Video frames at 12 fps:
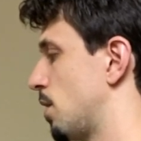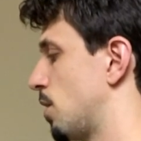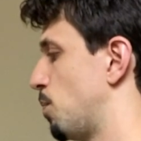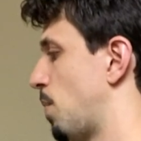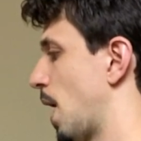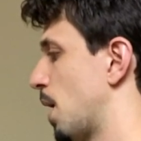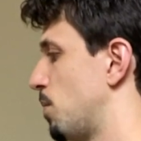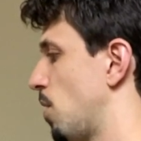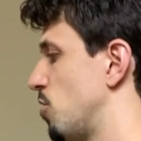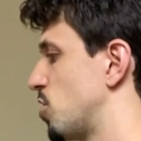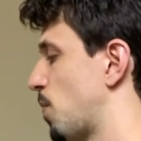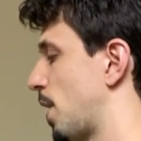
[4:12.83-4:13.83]
the bottom
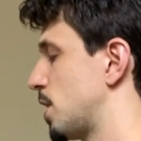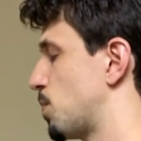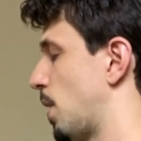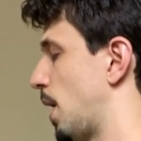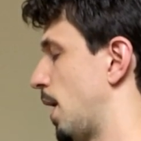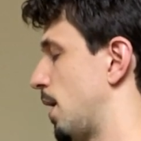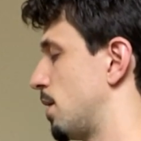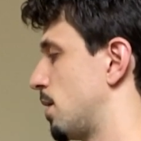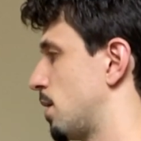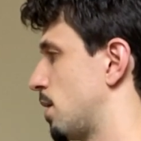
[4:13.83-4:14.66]
bones of my spine